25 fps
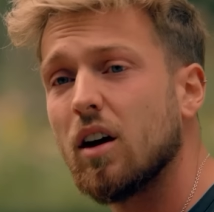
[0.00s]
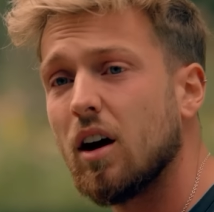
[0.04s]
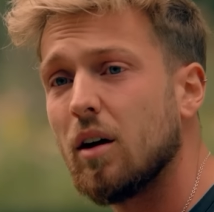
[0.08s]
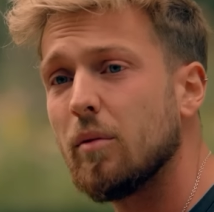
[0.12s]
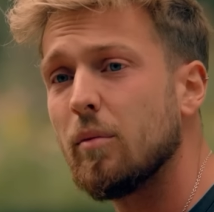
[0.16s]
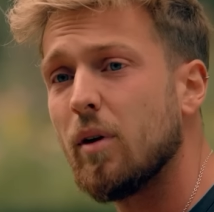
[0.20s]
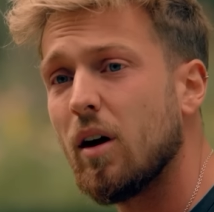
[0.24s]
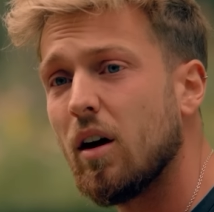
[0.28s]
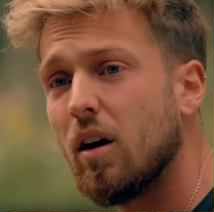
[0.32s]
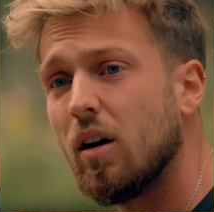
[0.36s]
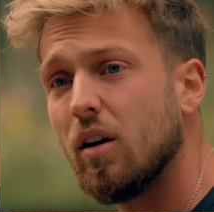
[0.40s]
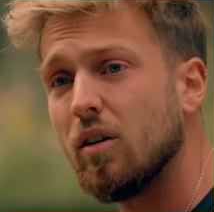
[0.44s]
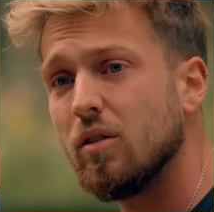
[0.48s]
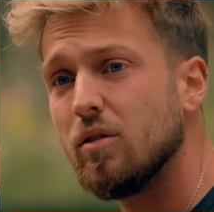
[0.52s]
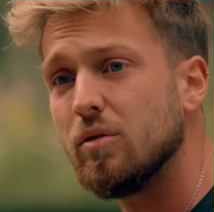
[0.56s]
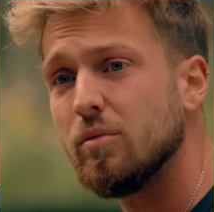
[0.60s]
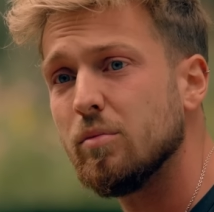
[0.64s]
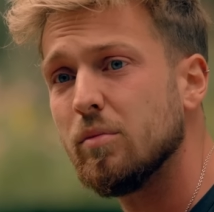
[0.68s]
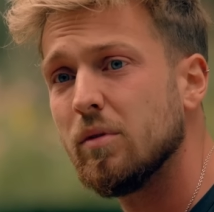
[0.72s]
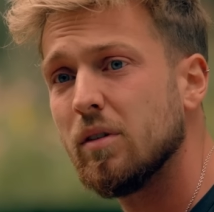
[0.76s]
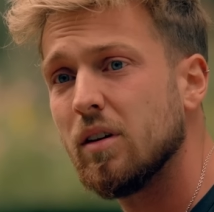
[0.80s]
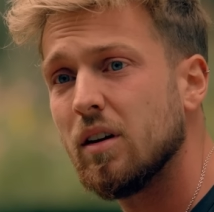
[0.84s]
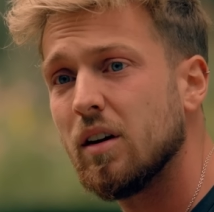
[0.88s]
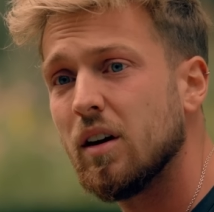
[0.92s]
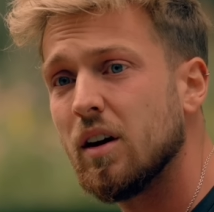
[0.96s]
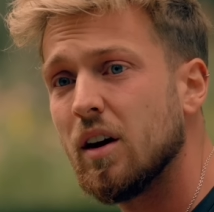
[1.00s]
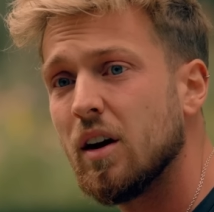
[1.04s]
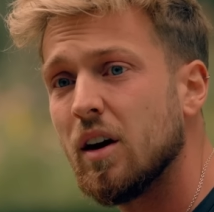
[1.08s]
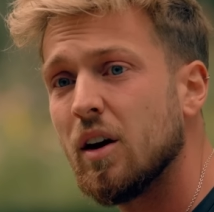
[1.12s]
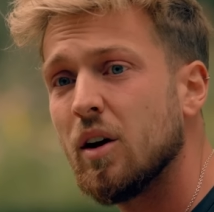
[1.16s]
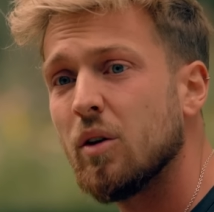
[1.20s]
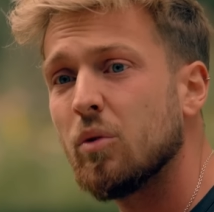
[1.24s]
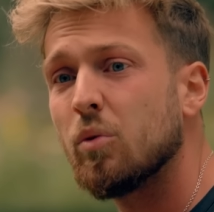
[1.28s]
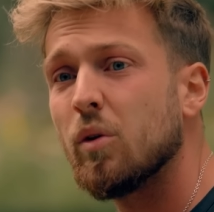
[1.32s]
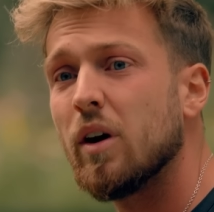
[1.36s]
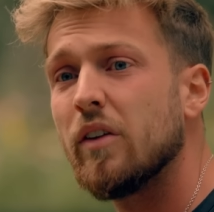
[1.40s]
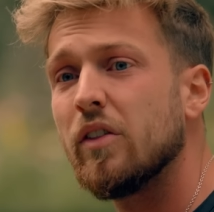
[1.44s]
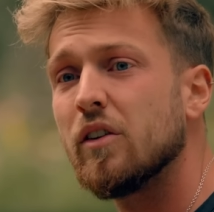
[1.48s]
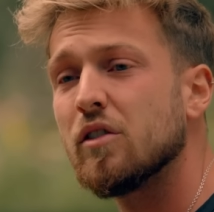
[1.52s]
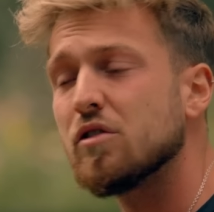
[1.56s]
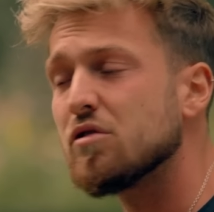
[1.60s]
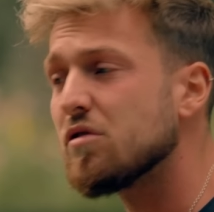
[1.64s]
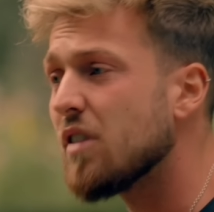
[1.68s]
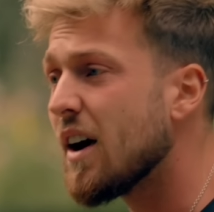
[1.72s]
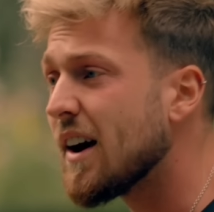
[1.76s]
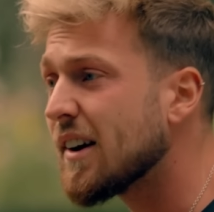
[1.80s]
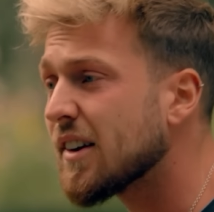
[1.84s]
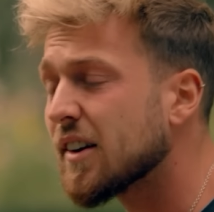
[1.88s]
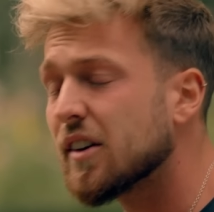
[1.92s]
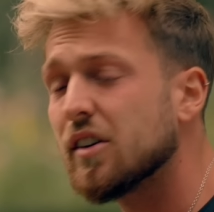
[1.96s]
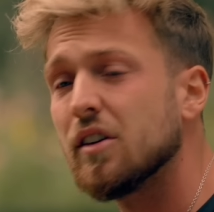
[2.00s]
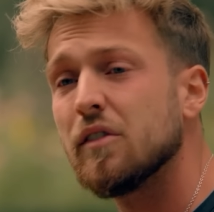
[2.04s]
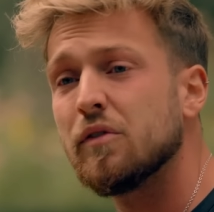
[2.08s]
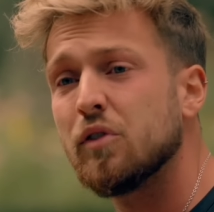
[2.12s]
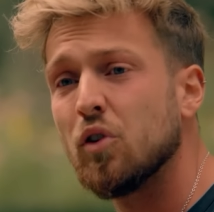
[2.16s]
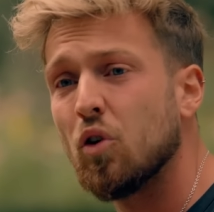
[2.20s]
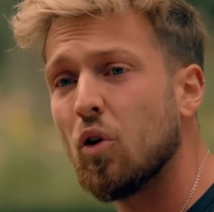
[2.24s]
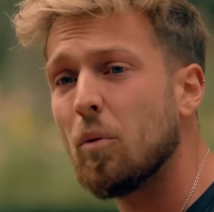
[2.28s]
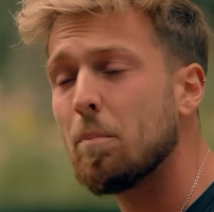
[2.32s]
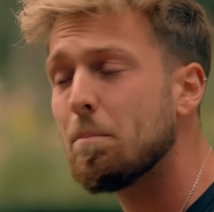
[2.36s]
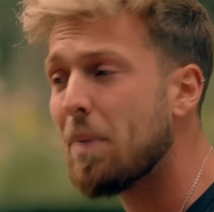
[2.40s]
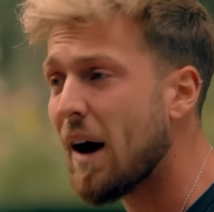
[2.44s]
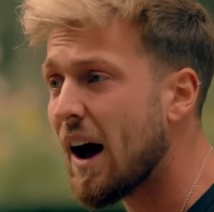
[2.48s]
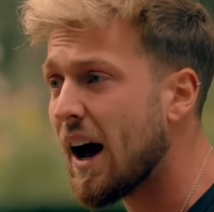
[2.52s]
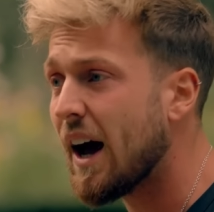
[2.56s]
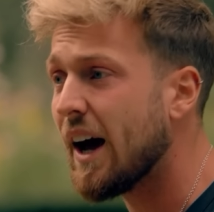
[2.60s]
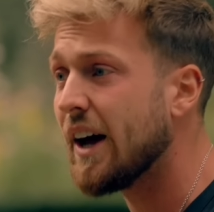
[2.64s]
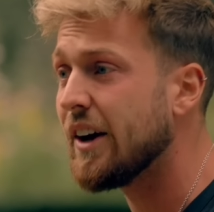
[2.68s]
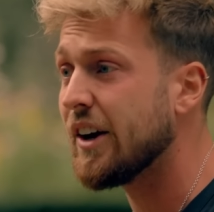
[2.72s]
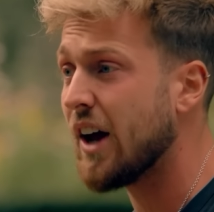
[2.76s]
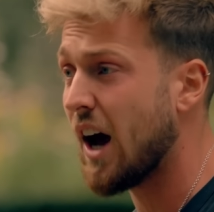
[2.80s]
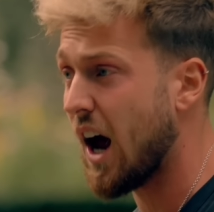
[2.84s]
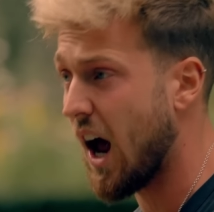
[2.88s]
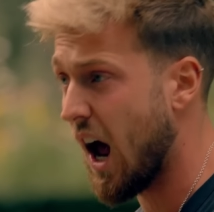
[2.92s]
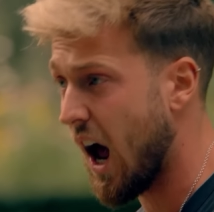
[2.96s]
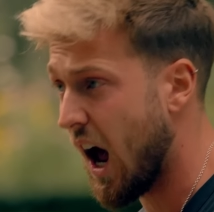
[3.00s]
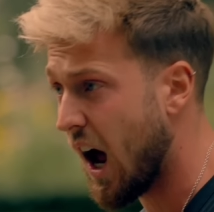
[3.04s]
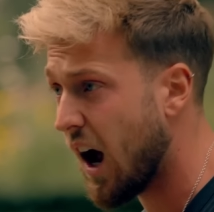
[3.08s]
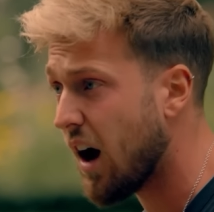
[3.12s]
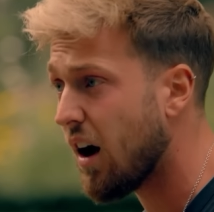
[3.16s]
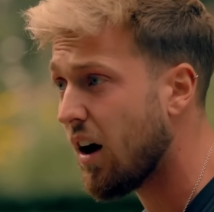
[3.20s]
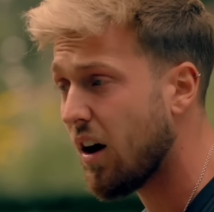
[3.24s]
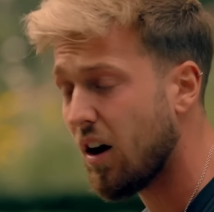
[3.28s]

come home. when like the rest that. of your band are at